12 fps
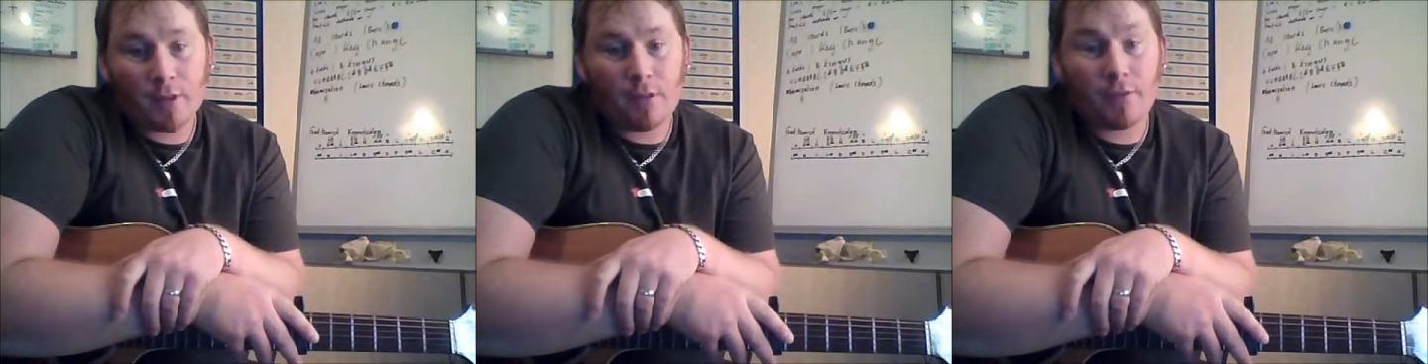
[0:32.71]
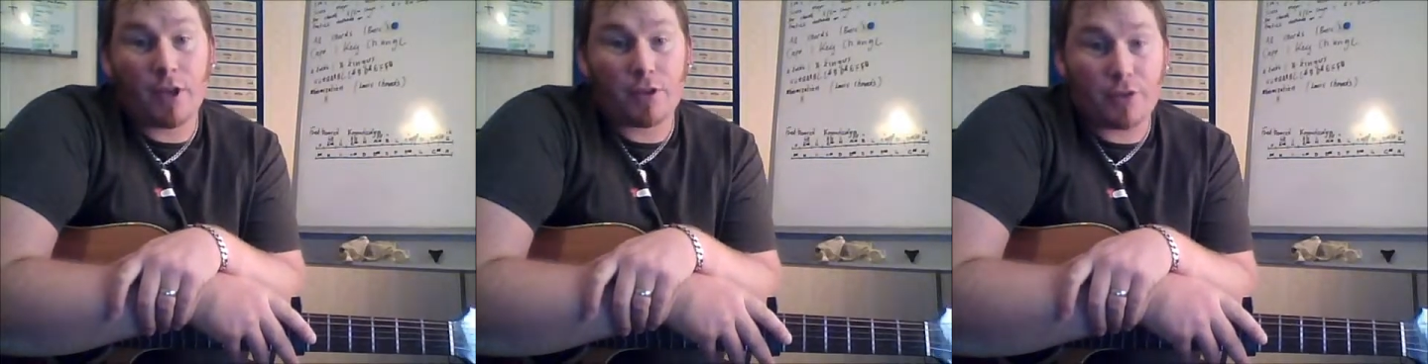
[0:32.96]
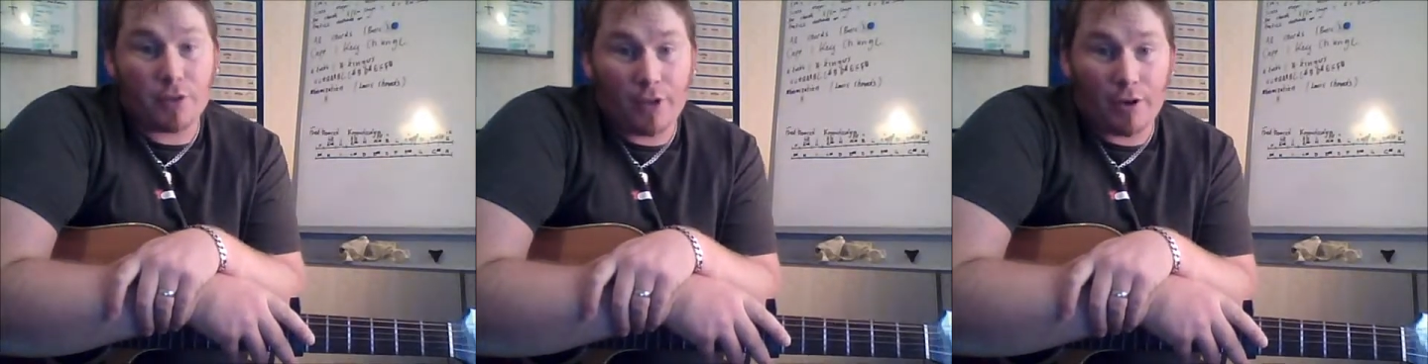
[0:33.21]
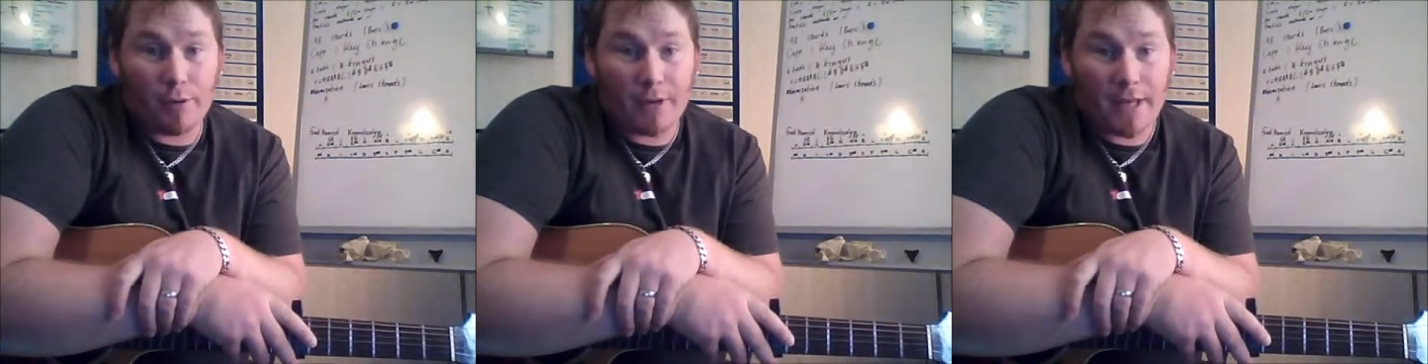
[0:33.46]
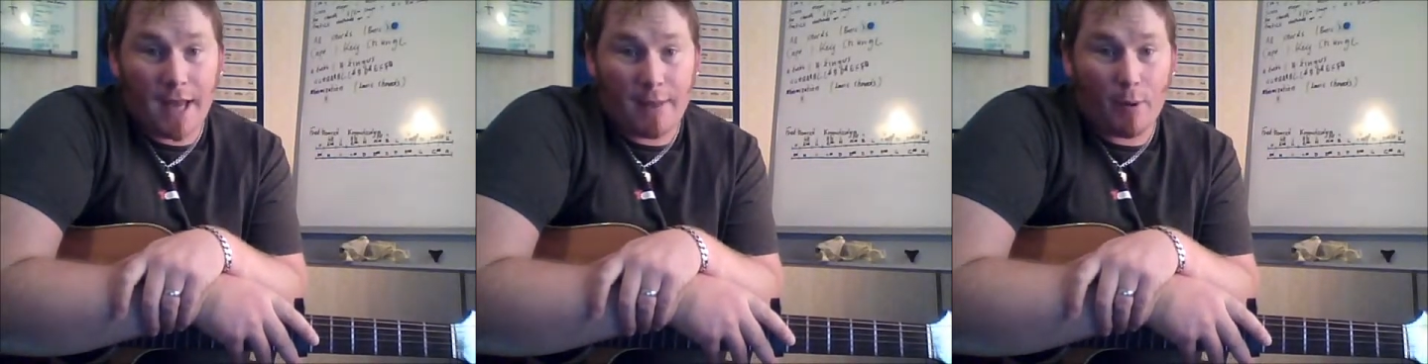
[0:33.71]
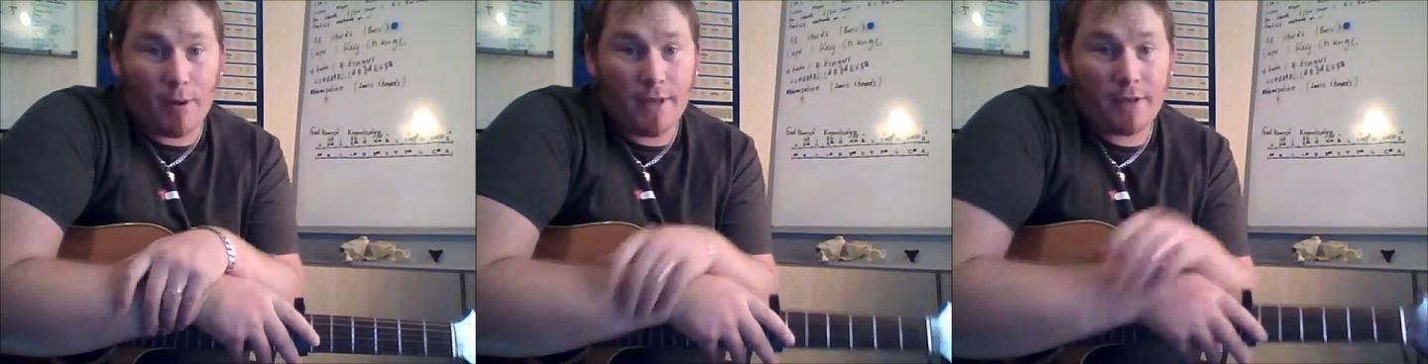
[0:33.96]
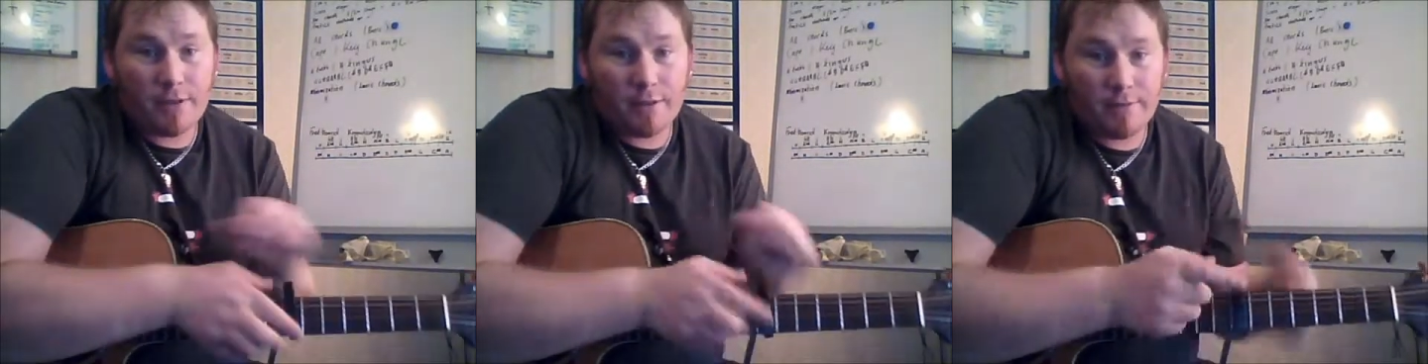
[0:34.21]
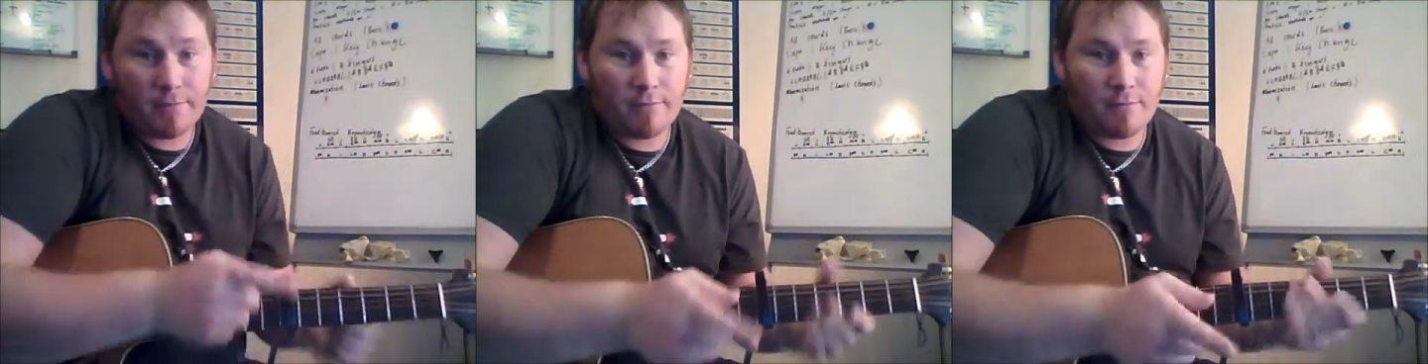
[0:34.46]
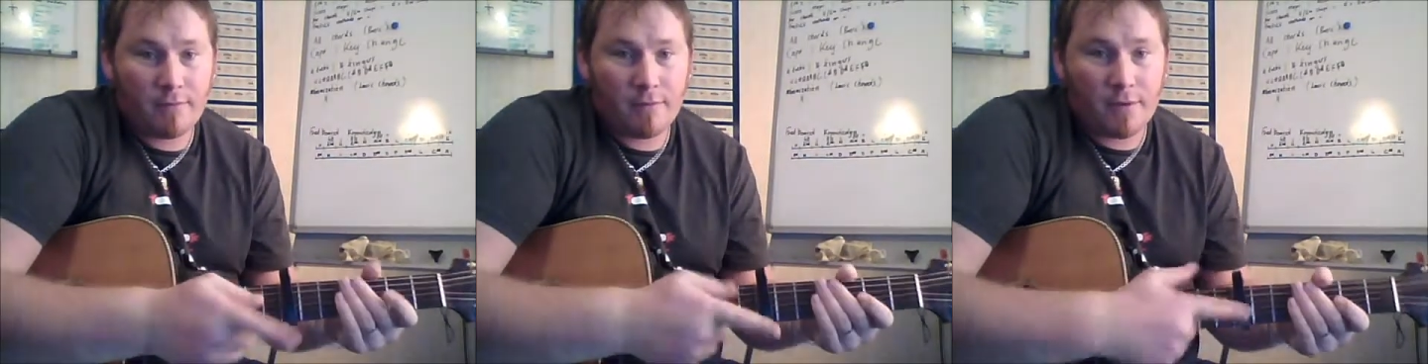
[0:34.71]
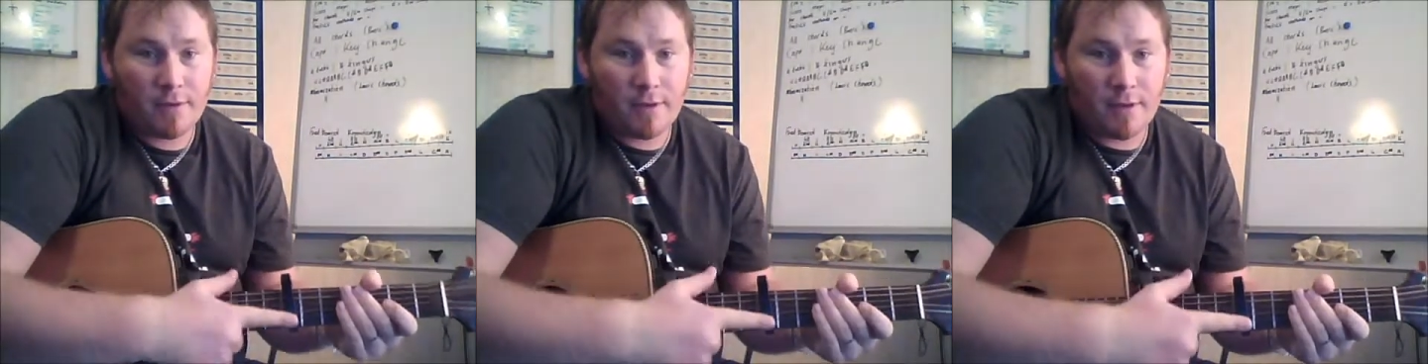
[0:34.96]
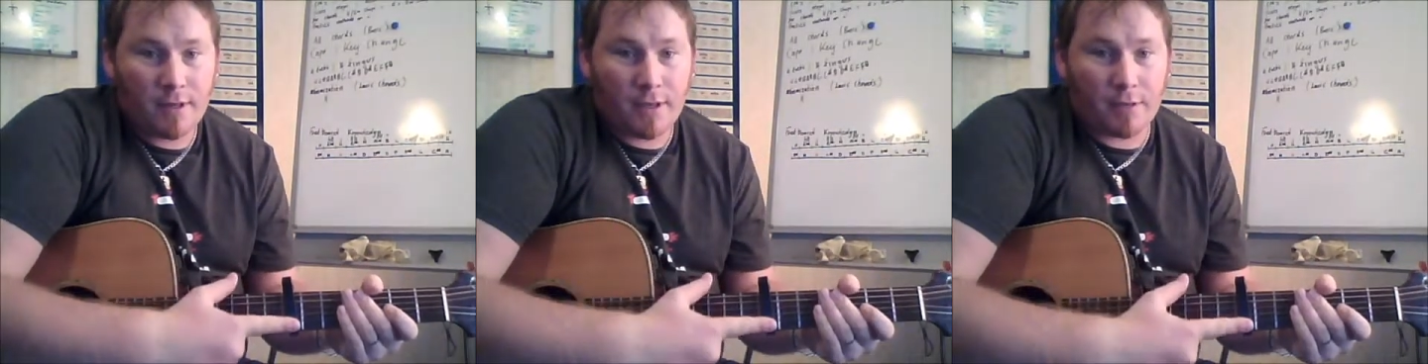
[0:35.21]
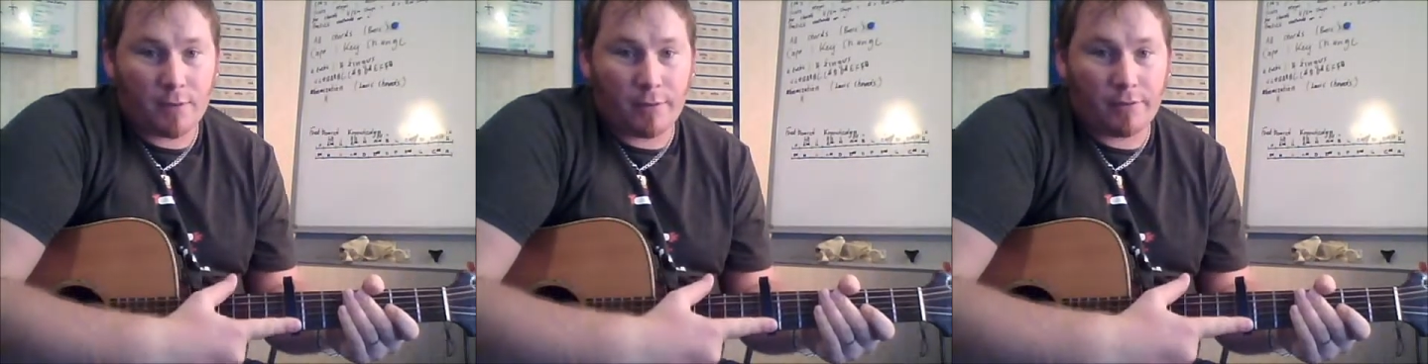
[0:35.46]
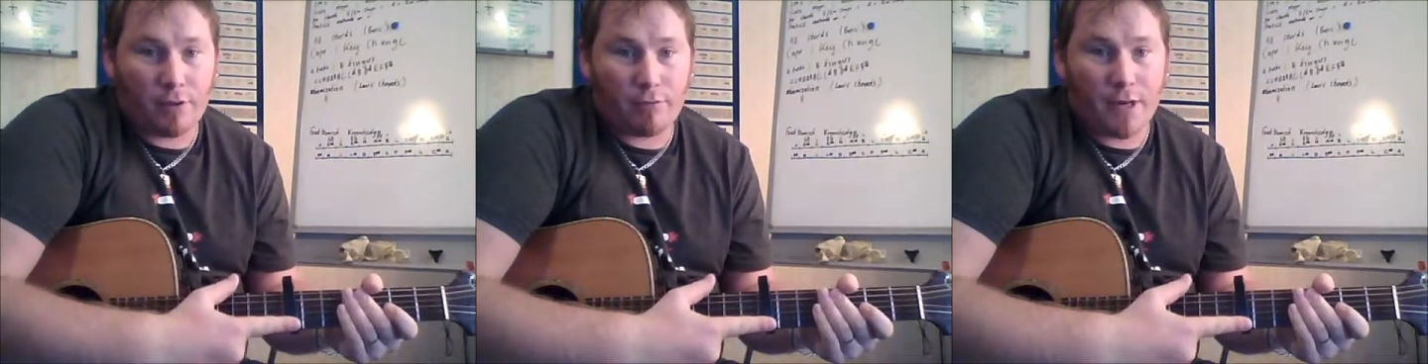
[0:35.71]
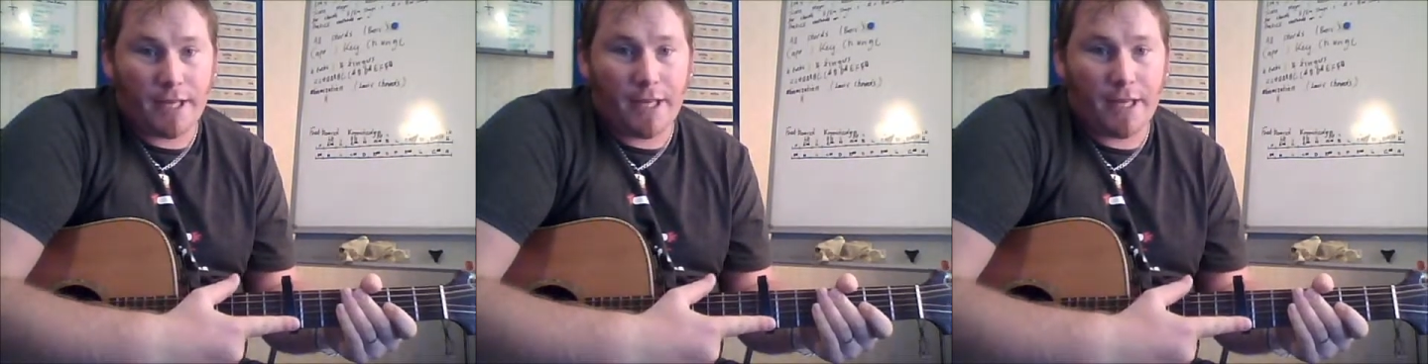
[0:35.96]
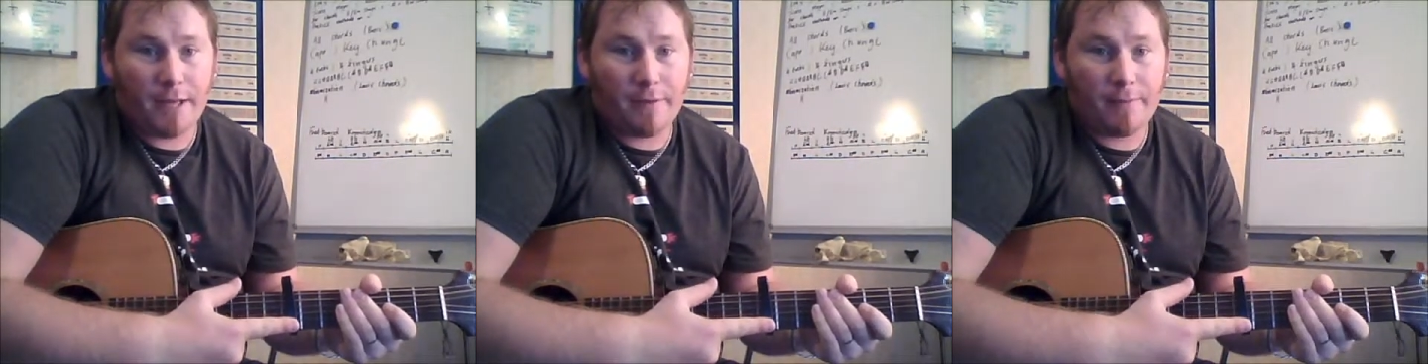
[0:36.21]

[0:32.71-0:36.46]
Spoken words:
For those of you who don't know what a capo is, that's what I've got right here.